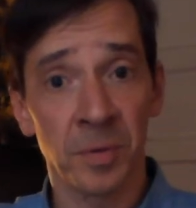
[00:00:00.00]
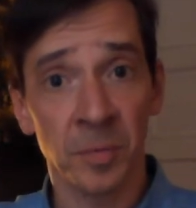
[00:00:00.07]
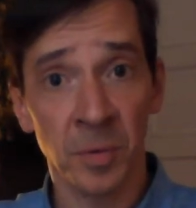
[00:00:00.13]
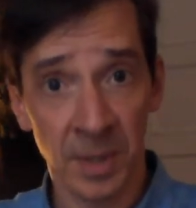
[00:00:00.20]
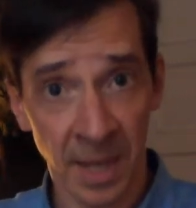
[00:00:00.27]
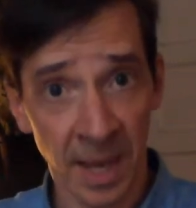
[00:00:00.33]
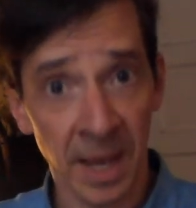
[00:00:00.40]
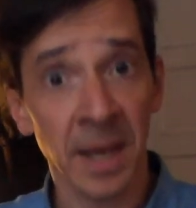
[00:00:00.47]

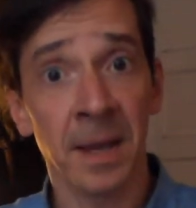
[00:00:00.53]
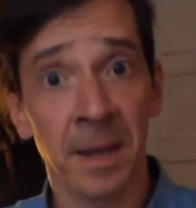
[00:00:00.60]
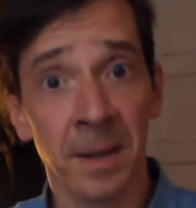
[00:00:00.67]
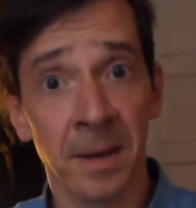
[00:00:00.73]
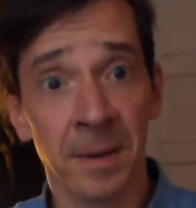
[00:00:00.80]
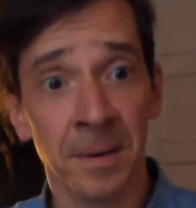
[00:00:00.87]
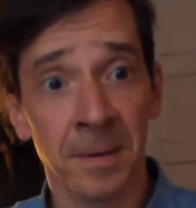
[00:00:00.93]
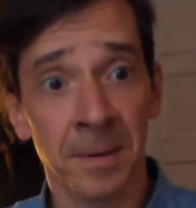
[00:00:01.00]
with A.
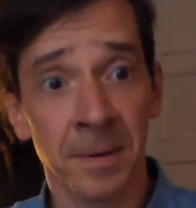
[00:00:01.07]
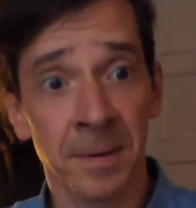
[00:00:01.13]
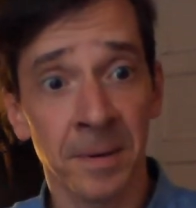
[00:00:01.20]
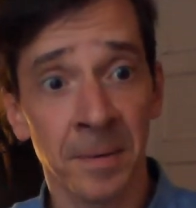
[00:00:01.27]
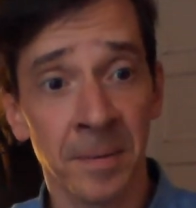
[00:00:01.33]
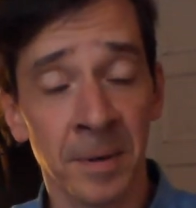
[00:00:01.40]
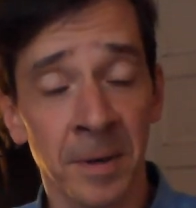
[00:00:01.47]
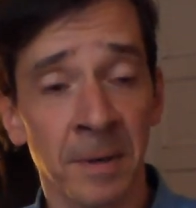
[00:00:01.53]

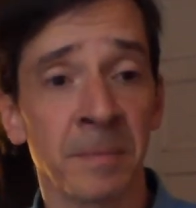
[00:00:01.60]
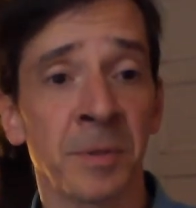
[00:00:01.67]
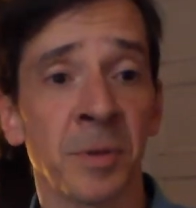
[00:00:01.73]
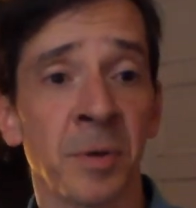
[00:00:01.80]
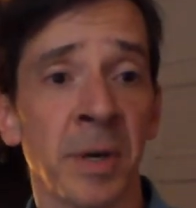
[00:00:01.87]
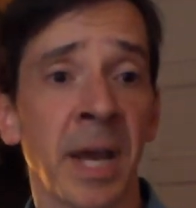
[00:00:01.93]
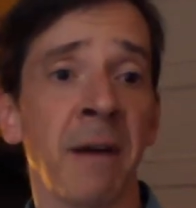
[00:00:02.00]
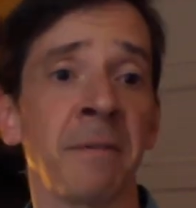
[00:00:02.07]

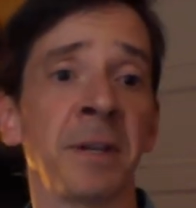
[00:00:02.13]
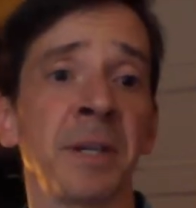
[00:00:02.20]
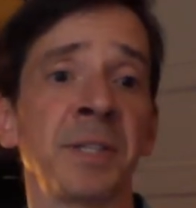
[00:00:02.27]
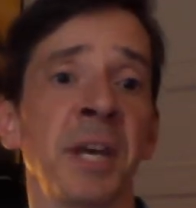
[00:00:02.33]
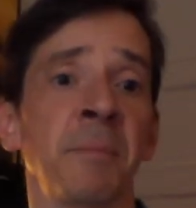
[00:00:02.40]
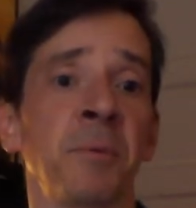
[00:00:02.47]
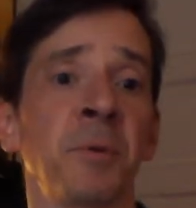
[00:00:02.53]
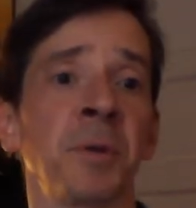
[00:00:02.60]
So I have an
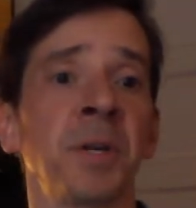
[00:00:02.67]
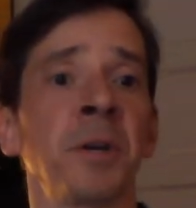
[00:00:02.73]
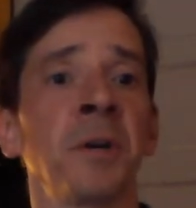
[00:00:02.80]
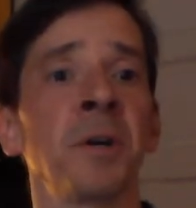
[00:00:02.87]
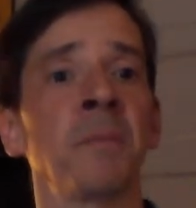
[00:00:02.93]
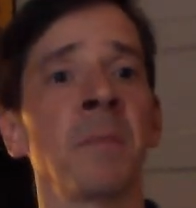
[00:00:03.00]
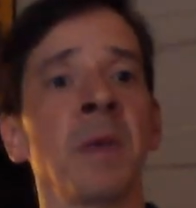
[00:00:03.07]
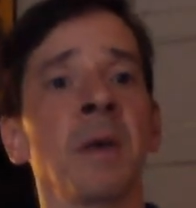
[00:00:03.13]
example
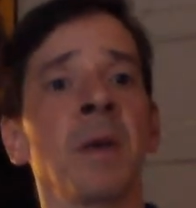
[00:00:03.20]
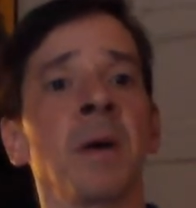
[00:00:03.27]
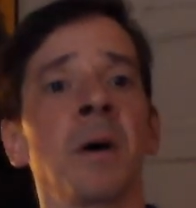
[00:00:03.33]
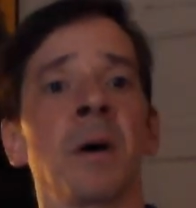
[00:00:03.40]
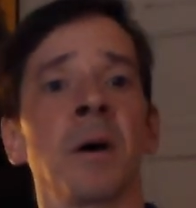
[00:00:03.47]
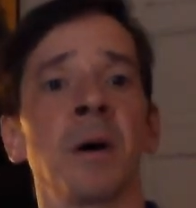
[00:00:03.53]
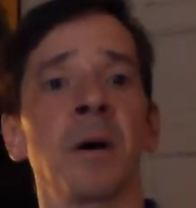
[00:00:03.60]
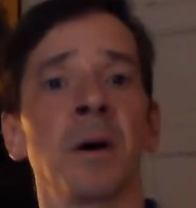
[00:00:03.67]
here.
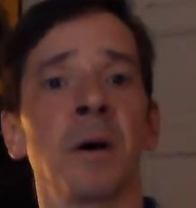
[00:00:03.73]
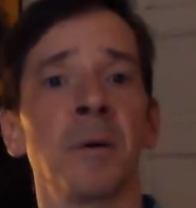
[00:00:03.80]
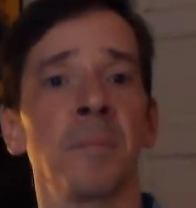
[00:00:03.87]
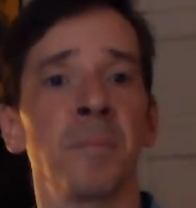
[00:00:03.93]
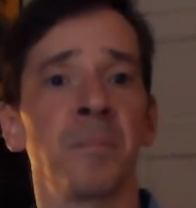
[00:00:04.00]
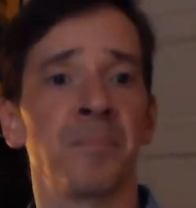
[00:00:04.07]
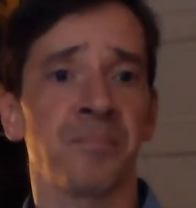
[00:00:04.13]
My